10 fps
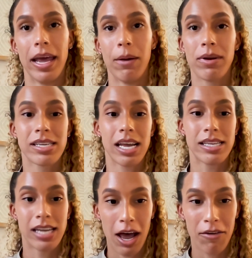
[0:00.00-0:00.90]
it was a
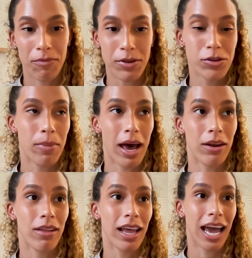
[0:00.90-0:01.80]
tough mental
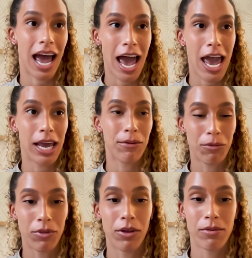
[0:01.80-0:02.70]
battle. Like,
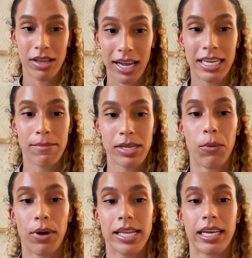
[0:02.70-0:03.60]
there was a lot of times I
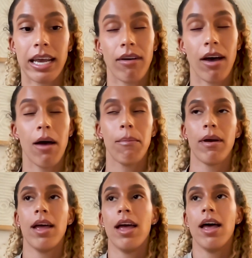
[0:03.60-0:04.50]
wanted to give
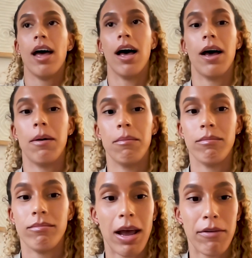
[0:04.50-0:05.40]
up.
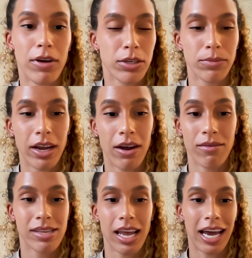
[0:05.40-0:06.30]
My freshman year, I
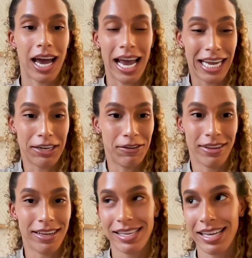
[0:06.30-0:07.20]
was like, I can't
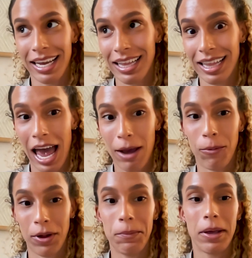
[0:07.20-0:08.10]
do this. Like, I
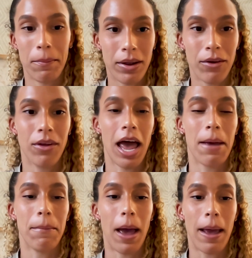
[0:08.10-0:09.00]
want to be a middle.
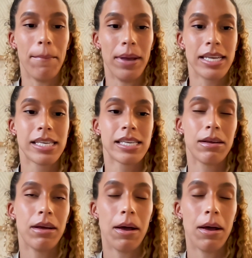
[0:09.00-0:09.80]
I miss